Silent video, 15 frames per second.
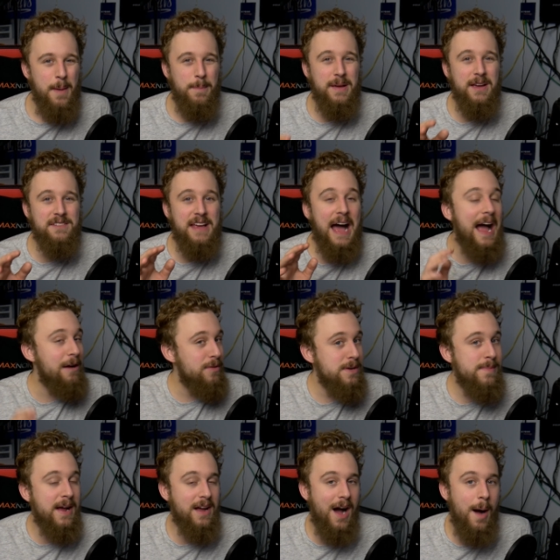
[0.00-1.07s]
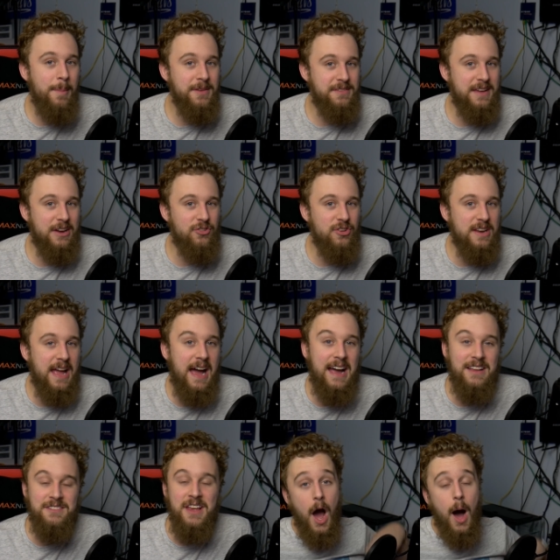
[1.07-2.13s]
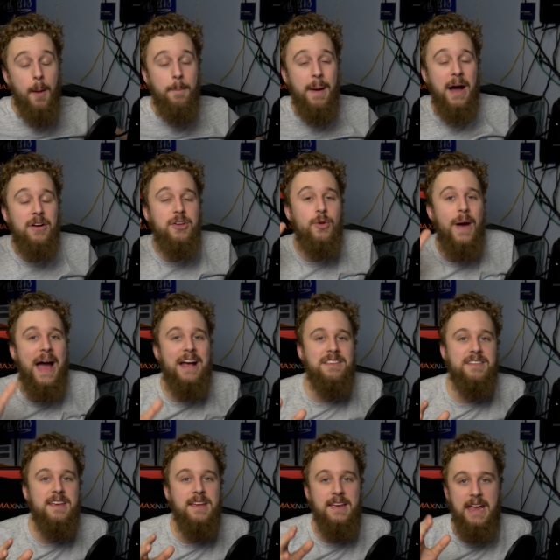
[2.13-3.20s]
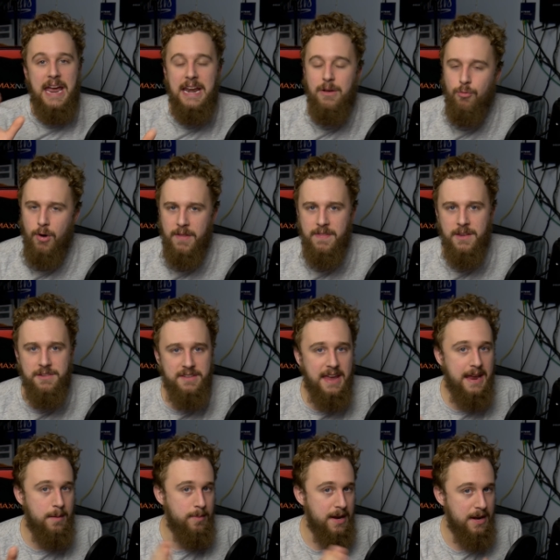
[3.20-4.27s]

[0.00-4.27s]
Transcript: because I read my comment section guys about you asking can it run this game,